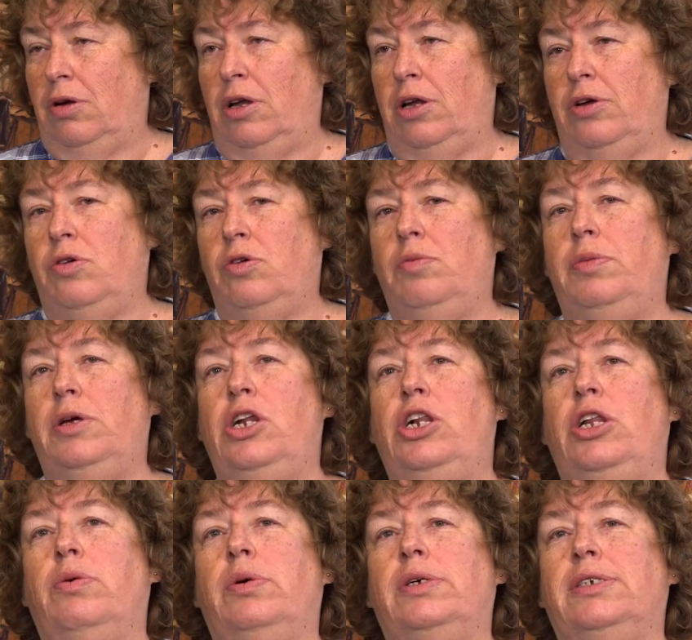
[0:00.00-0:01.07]
On Lagoon Beach,
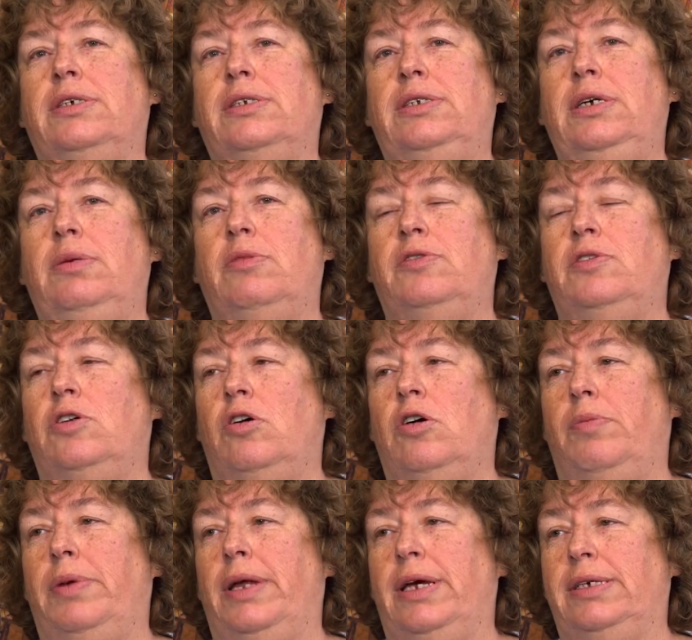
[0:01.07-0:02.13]
there was a team of
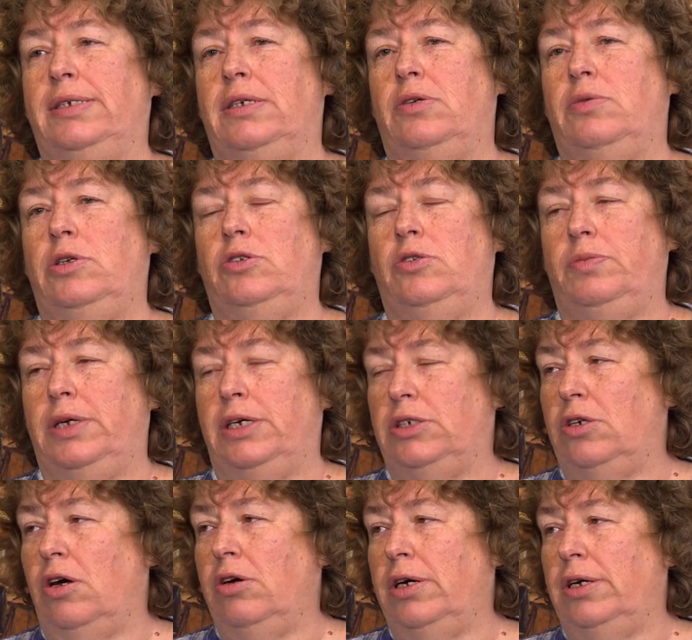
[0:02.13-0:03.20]
soccer players that went to play
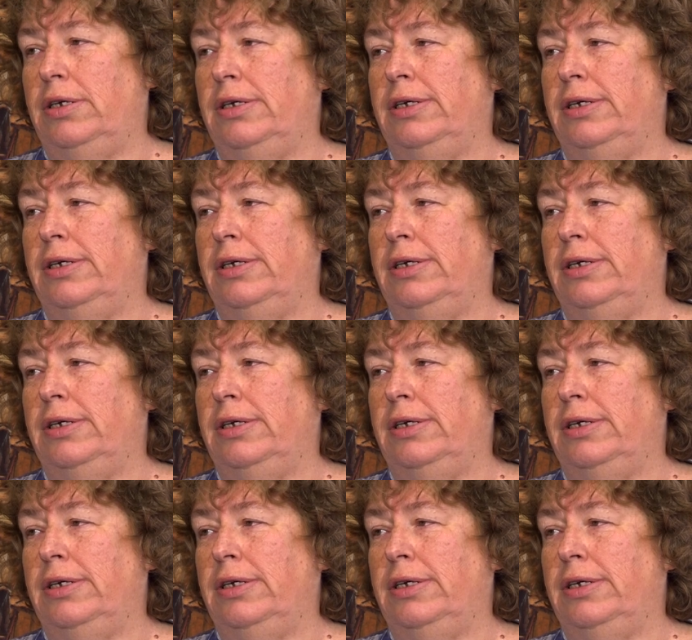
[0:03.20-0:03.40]
soccer.